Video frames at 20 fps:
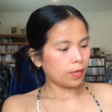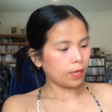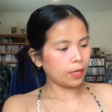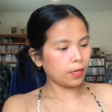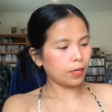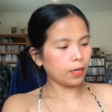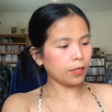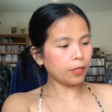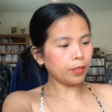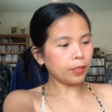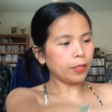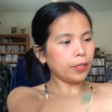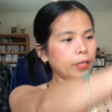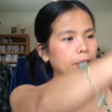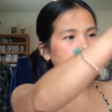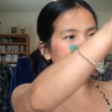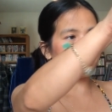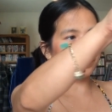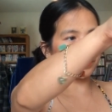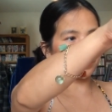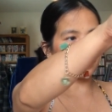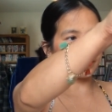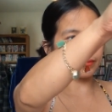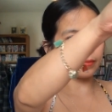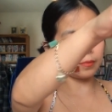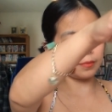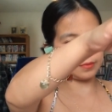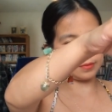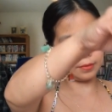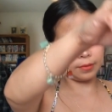Another
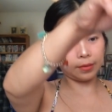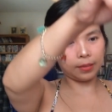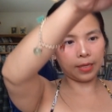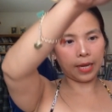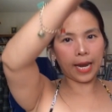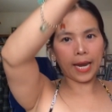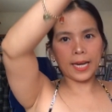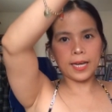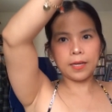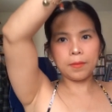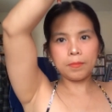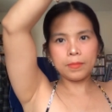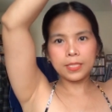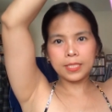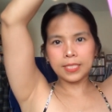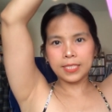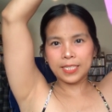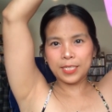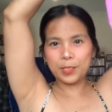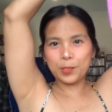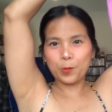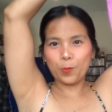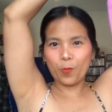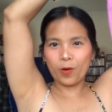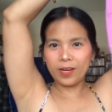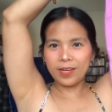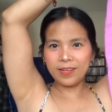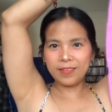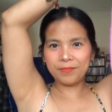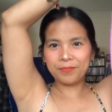item is this
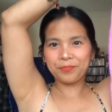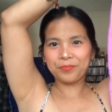one.